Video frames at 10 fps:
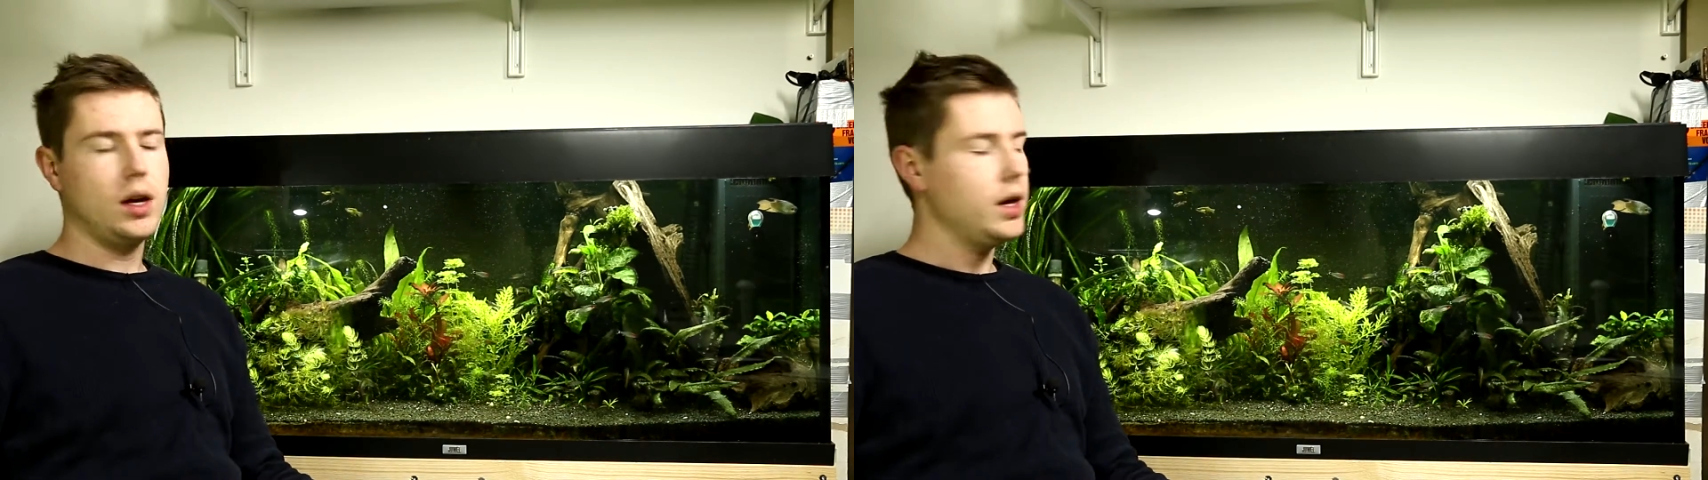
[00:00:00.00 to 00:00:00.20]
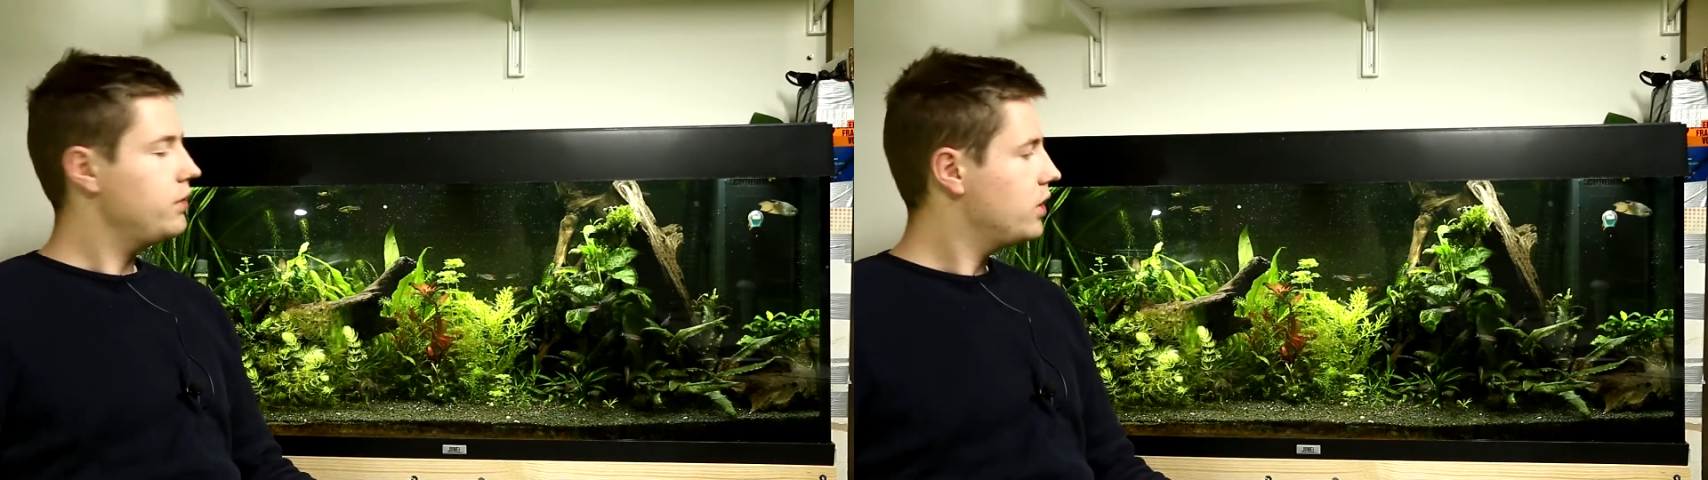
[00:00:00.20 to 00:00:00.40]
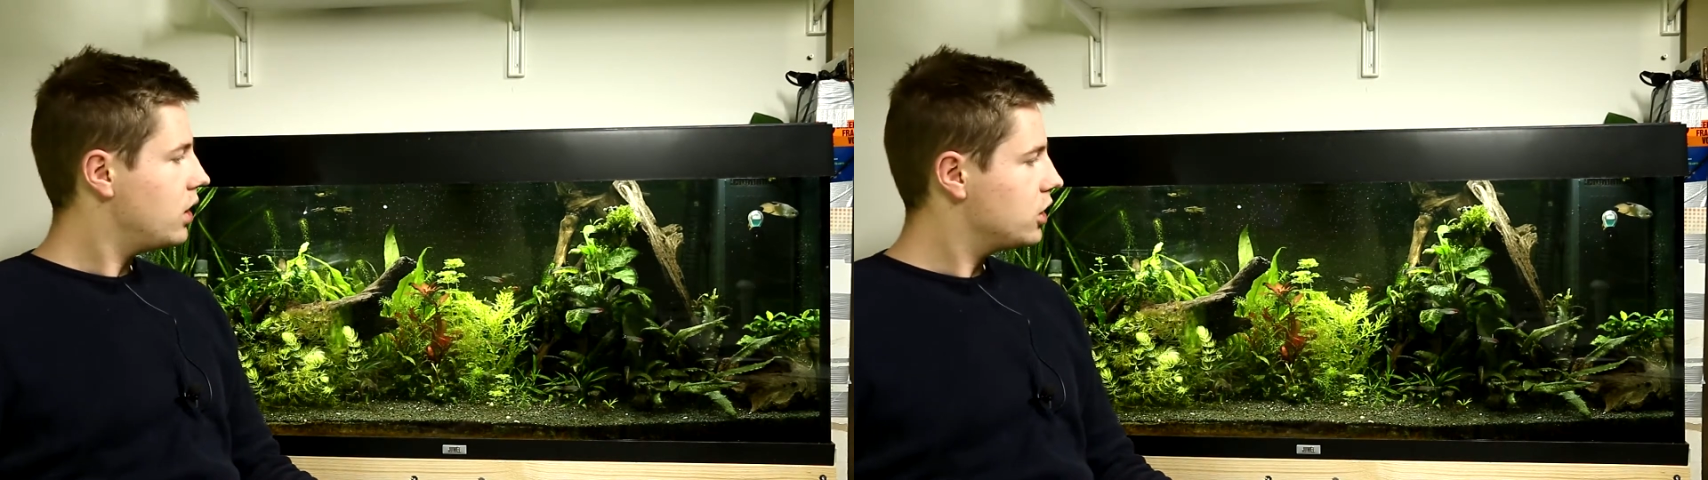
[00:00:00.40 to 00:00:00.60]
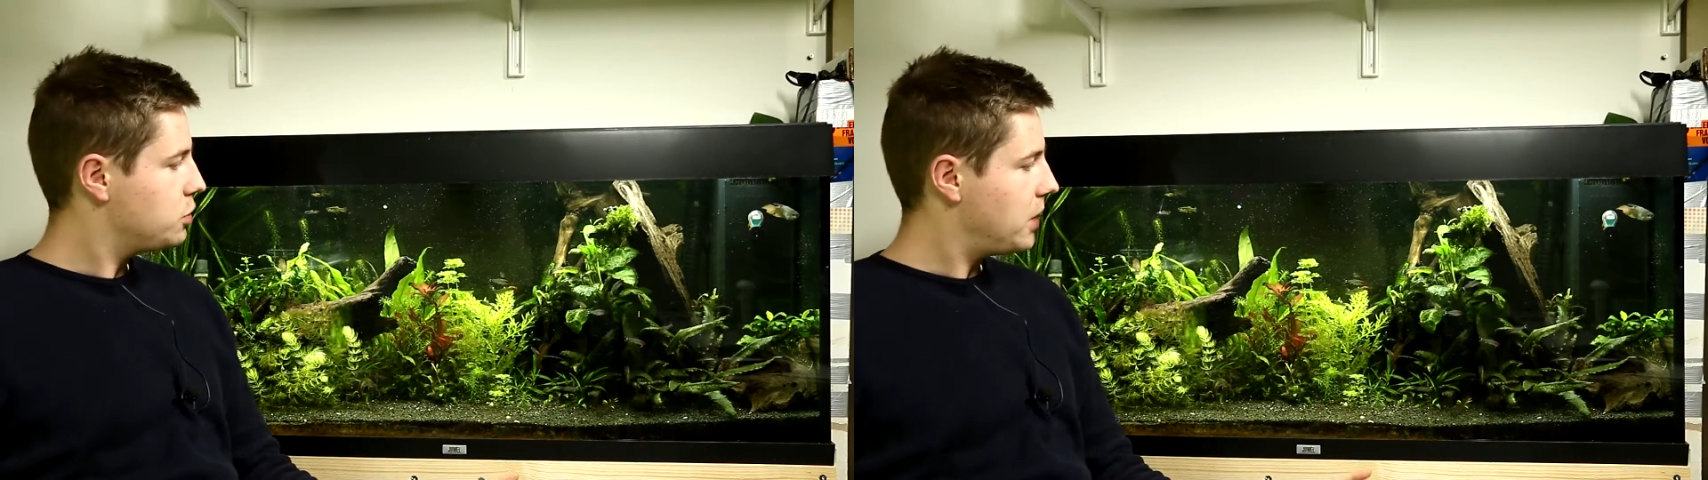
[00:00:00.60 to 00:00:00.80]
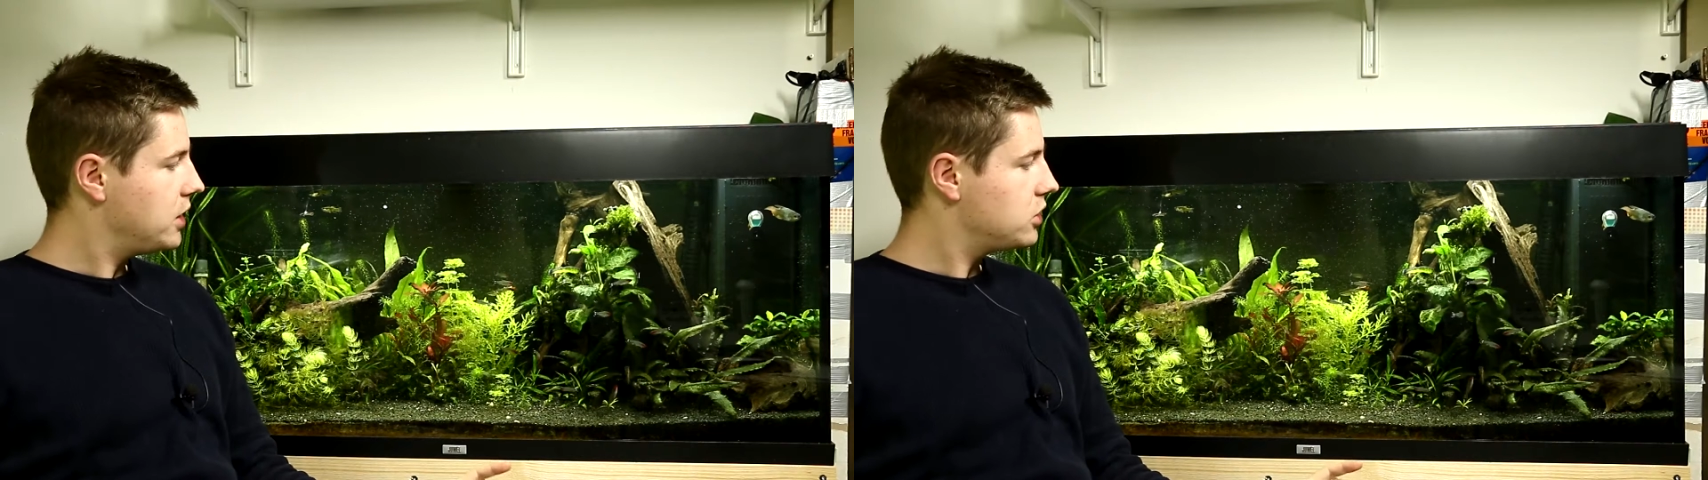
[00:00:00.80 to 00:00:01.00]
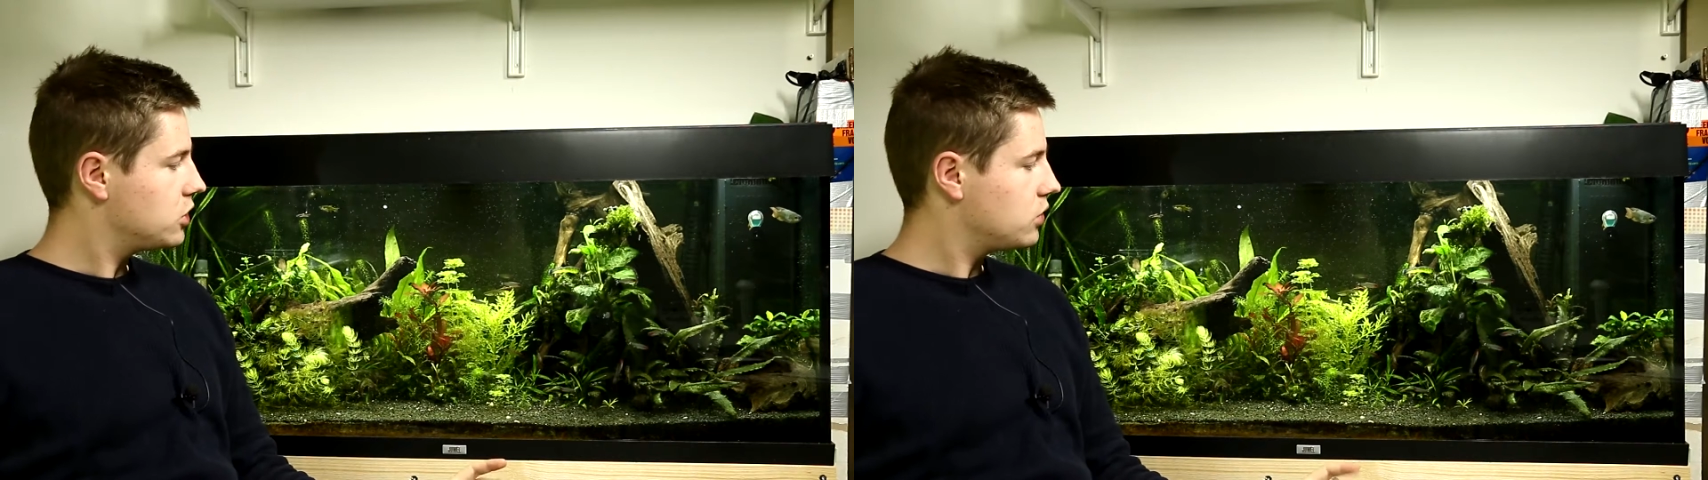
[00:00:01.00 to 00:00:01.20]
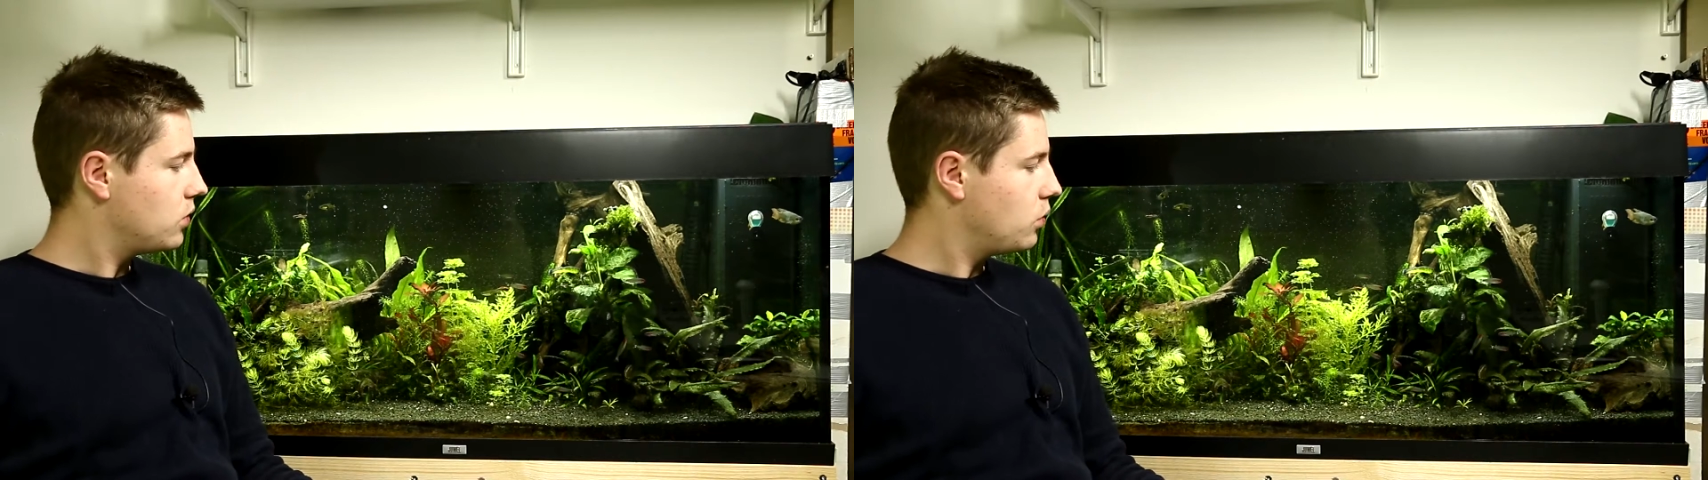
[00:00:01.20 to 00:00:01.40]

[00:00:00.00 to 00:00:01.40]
If there are spaces